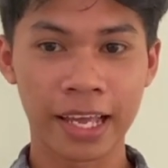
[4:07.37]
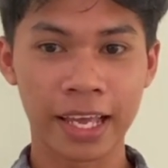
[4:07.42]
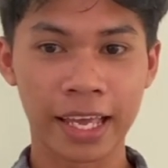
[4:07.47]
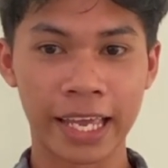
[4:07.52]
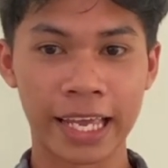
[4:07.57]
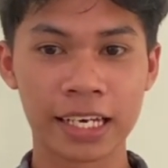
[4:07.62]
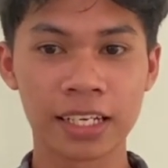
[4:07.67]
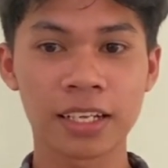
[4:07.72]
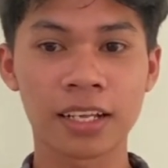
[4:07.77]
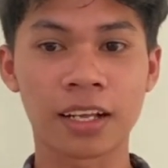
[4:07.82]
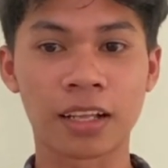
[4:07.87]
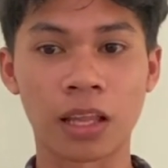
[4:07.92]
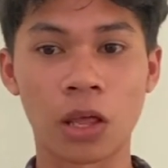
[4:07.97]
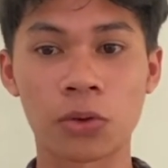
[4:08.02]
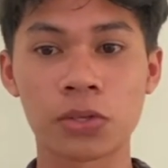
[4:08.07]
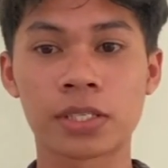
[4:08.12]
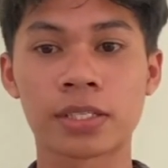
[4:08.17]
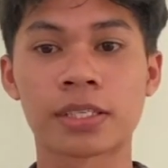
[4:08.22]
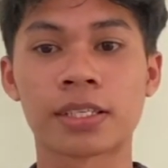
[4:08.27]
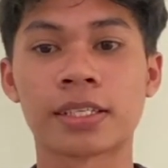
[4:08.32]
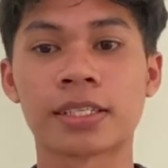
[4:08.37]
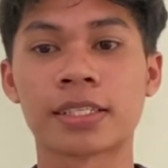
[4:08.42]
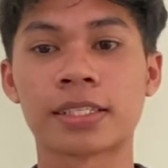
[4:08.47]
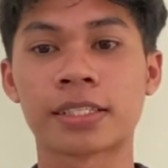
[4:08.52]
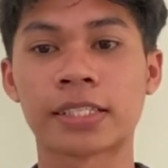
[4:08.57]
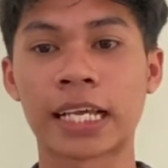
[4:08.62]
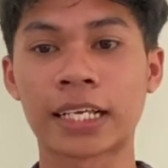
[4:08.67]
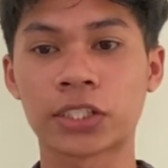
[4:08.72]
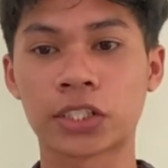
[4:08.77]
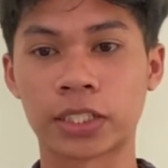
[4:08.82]
in closed
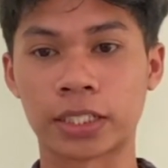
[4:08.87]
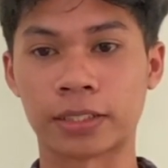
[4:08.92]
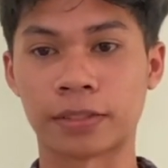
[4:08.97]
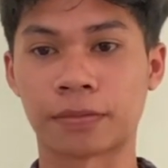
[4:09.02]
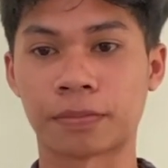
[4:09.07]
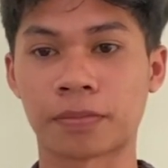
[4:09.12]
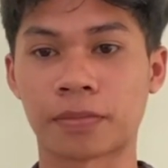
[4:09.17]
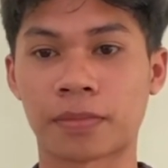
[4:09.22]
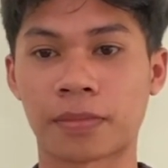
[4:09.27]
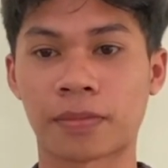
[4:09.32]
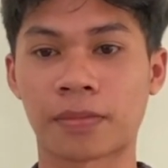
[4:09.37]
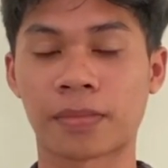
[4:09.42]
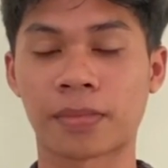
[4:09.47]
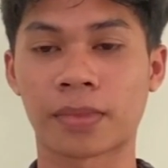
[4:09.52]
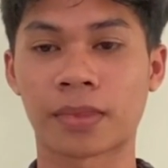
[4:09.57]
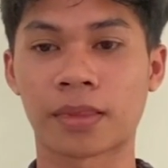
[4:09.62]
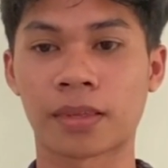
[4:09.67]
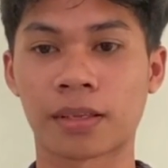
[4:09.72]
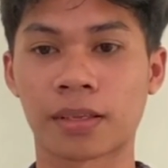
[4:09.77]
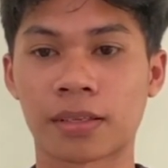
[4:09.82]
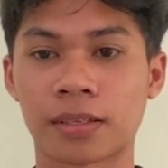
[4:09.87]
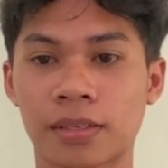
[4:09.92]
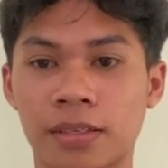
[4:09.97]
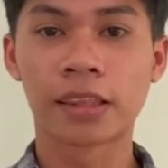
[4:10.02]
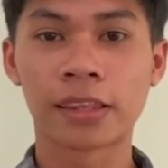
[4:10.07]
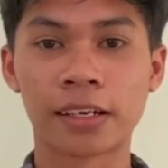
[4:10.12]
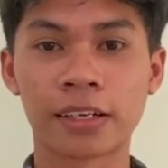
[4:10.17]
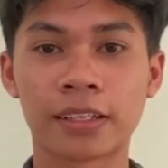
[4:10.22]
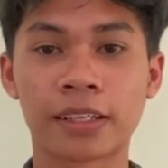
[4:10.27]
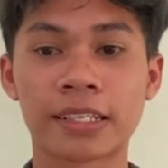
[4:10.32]
section.
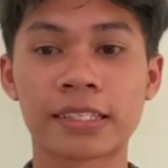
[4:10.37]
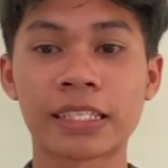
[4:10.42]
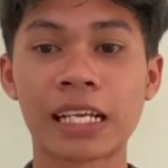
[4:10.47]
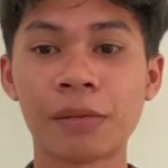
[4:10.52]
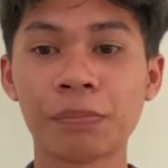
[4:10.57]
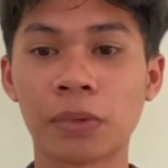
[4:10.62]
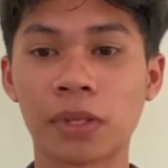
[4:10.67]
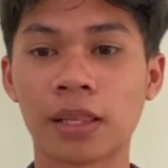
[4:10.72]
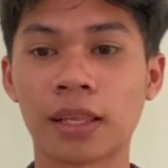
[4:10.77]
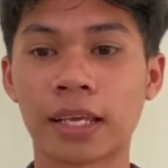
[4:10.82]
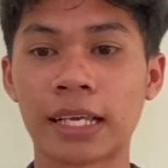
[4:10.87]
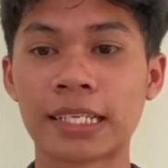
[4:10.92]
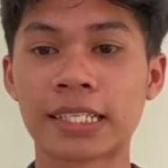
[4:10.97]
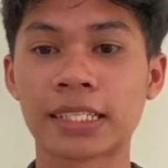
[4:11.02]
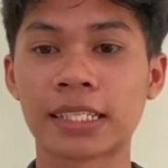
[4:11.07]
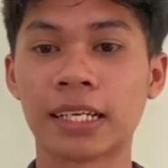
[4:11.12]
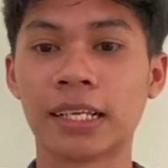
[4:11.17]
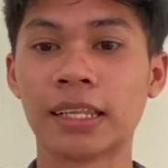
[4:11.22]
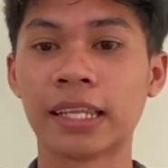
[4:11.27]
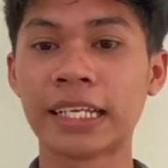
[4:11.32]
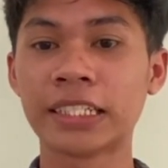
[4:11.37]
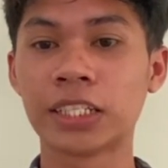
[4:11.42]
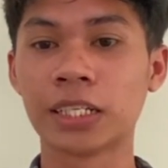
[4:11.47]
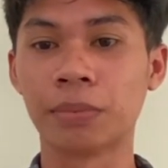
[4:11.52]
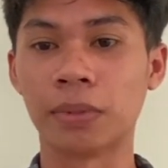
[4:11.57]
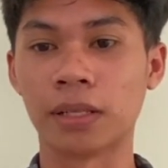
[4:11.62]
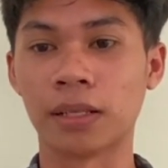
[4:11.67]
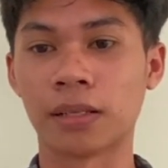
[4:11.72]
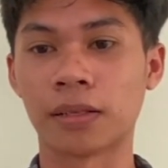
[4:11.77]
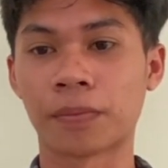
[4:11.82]
Third example is
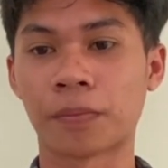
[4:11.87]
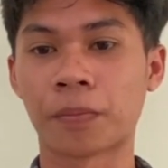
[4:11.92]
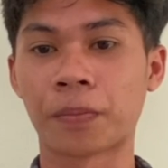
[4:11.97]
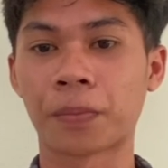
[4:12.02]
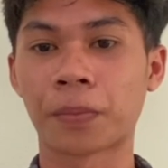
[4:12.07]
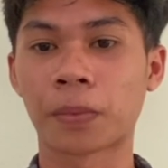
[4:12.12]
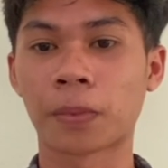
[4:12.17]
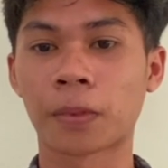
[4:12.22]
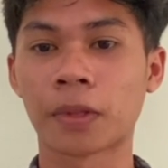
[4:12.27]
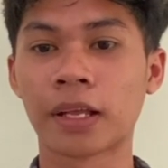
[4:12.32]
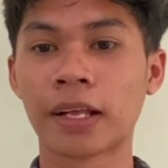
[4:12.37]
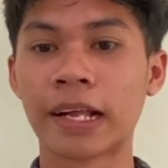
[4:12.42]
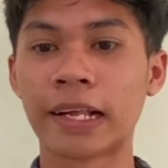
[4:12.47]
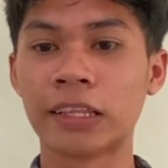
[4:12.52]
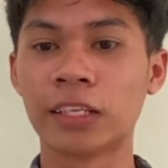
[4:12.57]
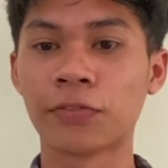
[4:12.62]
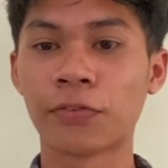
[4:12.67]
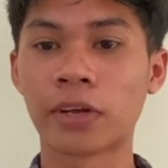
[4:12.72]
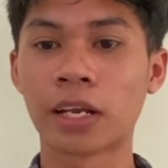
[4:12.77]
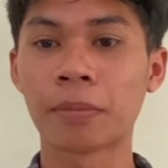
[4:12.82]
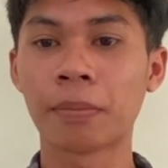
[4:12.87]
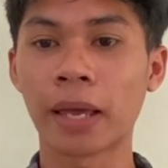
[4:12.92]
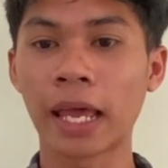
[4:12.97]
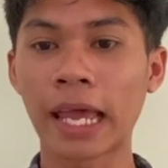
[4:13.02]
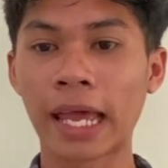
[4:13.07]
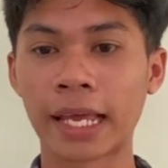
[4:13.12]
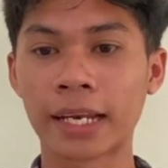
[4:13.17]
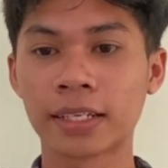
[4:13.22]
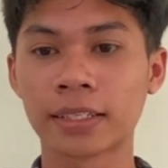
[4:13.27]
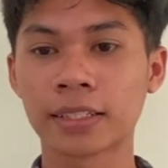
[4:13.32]
legible. The phoneme
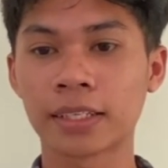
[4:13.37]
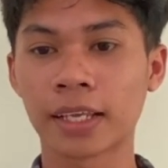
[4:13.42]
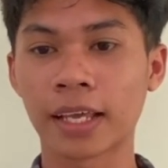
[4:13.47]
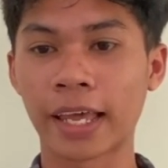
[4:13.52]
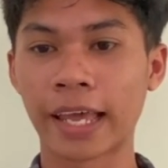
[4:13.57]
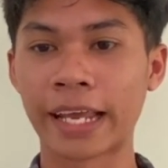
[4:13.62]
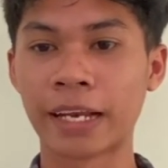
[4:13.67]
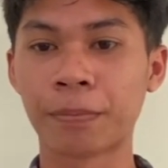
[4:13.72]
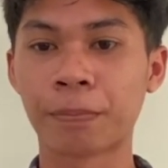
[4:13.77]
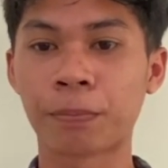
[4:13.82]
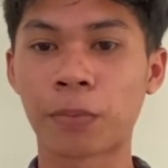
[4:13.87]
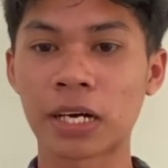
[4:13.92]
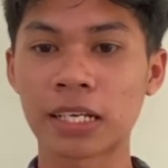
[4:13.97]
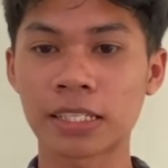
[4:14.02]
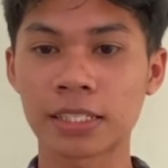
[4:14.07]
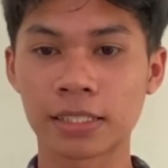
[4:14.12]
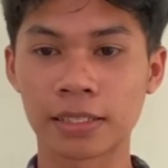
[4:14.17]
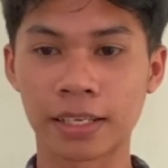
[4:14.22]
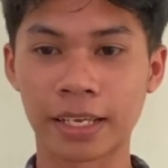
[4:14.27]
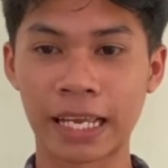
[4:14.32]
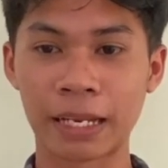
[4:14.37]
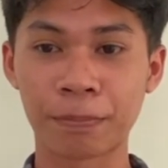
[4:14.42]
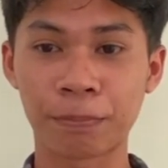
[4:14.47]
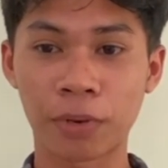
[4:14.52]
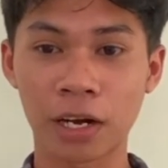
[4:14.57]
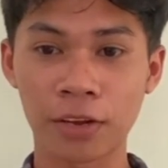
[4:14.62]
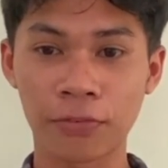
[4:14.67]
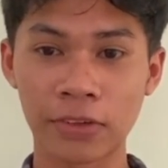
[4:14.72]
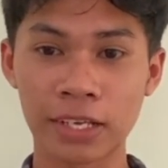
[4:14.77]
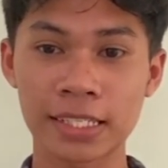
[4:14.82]
N in
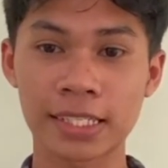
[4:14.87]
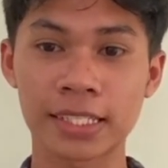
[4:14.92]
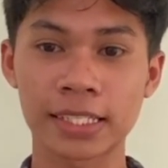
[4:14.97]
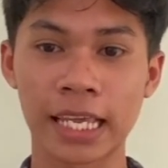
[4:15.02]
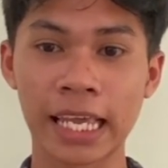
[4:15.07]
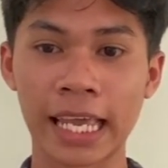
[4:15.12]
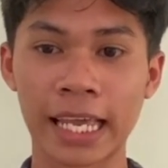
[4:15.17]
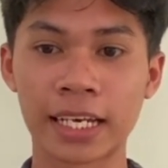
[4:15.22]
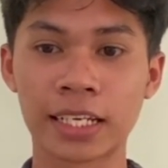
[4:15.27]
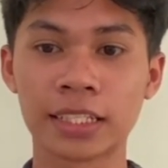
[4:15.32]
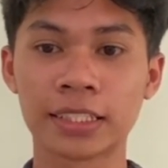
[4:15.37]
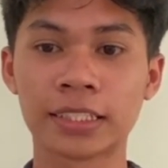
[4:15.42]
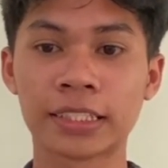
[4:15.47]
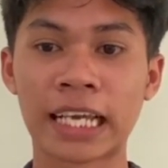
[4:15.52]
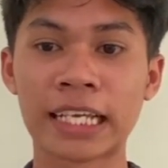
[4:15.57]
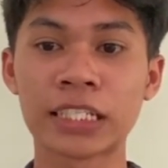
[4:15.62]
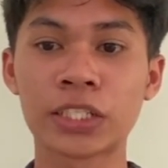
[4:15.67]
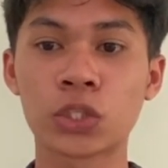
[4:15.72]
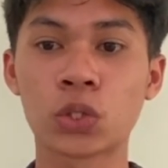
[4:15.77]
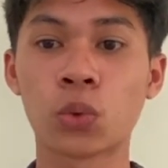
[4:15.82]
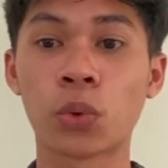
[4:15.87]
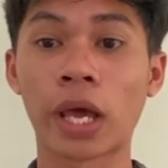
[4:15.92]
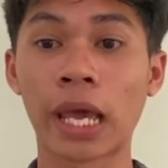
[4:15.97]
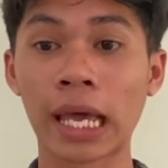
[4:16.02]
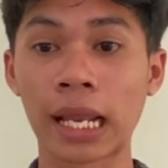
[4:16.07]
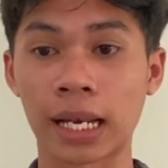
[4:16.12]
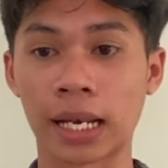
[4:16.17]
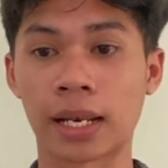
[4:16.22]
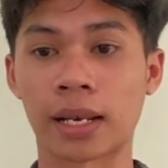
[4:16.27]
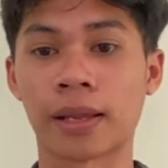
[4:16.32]
prefix in changed to
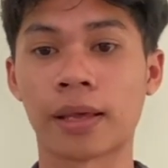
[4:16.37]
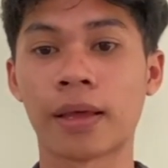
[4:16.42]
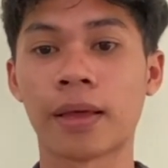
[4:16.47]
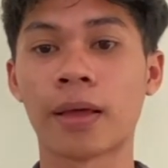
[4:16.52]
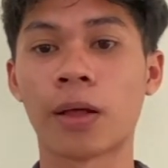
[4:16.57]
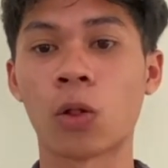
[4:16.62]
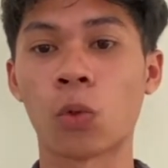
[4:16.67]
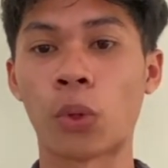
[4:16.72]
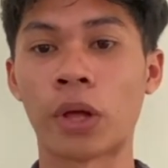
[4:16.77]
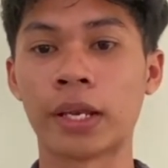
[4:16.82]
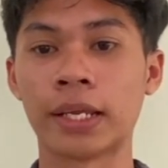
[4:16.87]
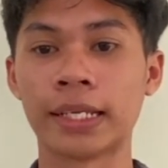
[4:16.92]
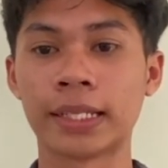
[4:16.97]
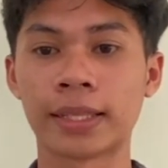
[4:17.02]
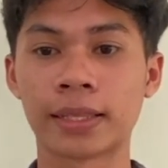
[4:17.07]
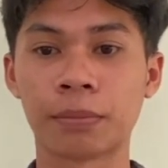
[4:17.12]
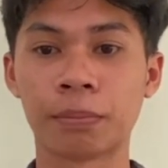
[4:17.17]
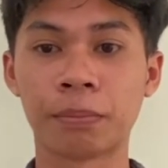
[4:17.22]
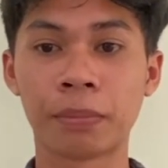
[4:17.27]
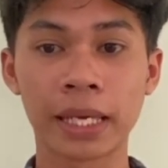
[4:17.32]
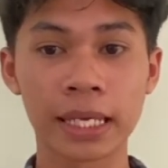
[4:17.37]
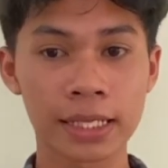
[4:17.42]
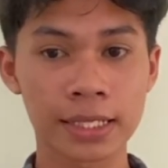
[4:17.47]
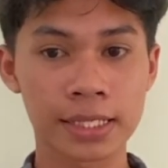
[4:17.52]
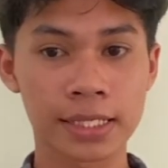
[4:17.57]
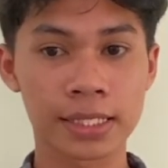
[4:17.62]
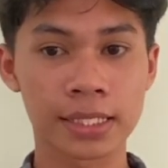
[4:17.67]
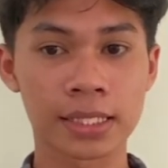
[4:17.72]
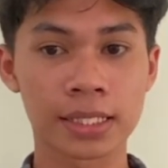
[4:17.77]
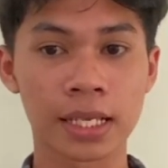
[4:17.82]
L when it
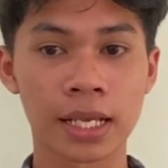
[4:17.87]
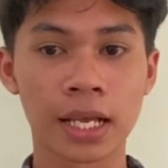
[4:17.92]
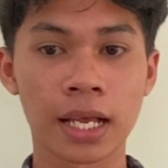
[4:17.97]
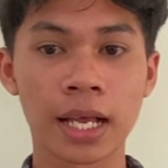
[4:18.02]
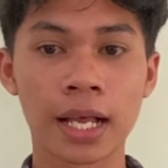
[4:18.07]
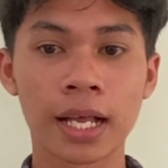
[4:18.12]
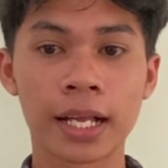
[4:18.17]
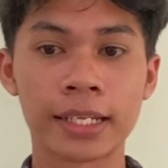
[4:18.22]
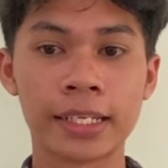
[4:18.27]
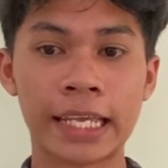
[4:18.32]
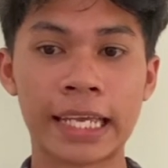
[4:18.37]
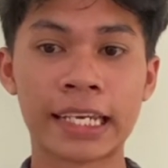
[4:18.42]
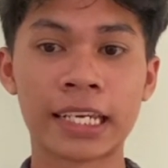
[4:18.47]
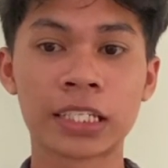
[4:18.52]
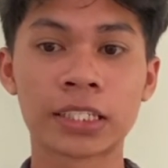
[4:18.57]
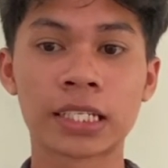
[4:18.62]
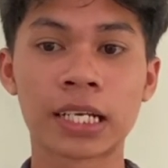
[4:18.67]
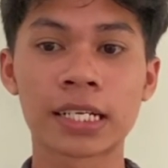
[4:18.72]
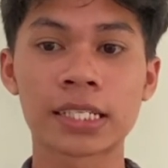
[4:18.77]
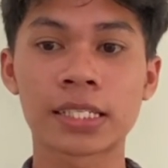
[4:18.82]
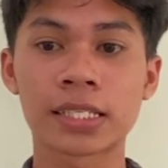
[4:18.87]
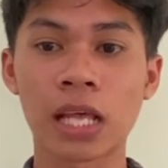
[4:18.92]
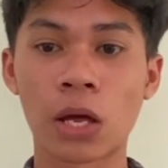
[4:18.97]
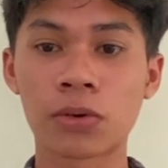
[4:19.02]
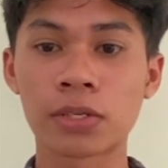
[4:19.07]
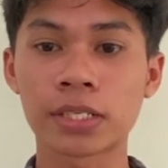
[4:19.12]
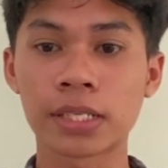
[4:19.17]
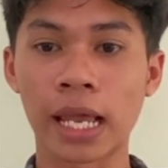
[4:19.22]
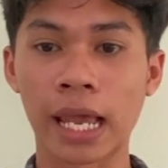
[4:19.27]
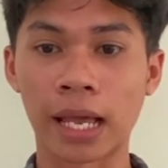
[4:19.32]
meets the initial
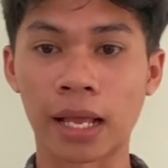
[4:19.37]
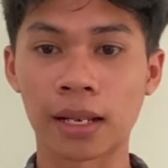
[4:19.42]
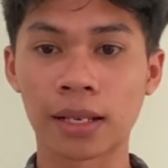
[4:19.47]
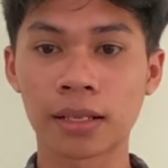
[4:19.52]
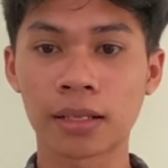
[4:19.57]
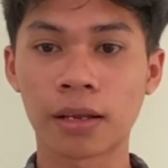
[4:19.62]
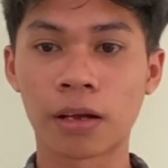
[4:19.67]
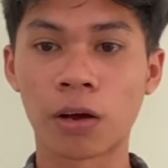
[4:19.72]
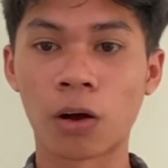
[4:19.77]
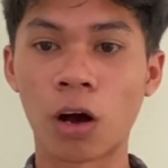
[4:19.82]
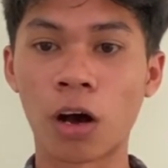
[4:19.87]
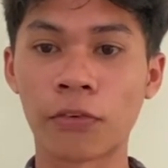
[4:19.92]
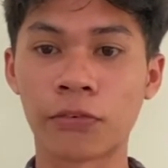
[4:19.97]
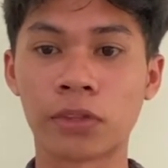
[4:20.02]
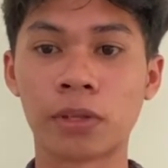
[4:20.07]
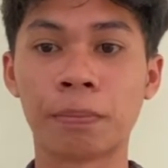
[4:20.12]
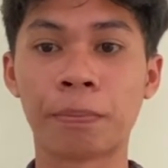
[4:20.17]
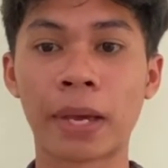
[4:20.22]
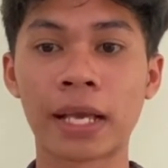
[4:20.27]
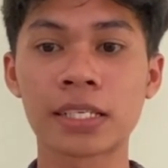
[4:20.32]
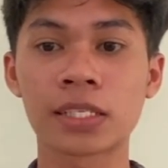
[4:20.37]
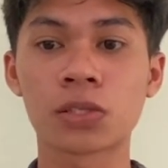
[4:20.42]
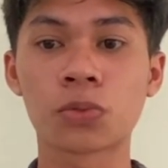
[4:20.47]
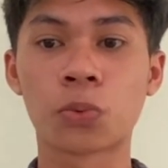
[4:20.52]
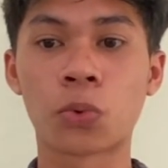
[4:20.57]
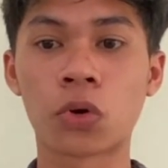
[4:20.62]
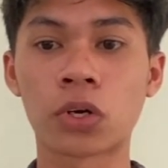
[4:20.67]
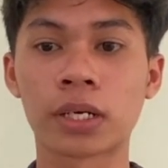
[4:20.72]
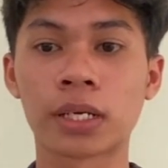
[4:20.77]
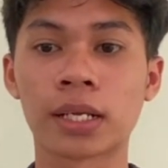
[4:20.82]
sounds L of the base
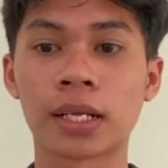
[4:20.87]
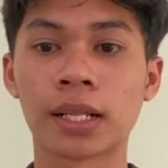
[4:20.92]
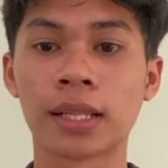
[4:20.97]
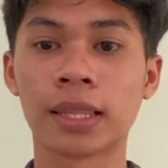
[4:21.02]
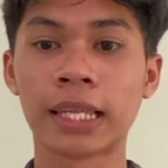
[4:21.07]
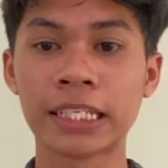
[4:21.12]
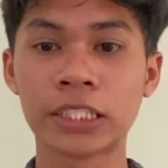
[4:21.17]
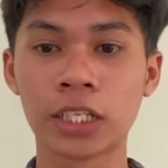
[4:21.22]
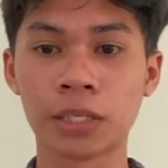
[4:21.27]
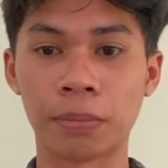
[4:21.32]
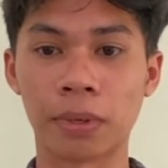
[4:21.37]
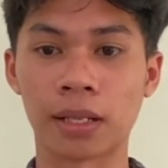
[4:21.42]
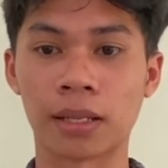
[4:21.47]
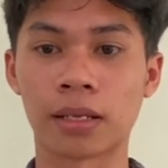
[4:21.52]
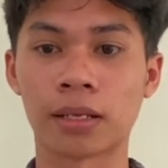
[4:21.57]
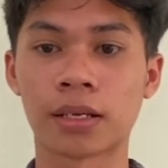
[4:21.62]
word legible,